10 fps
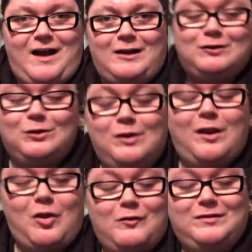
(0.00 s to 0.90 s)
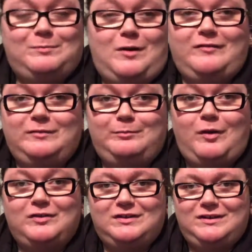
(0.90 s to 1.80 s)
I do love his
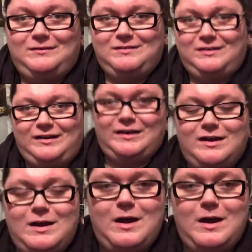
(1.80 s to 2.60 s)
positivity.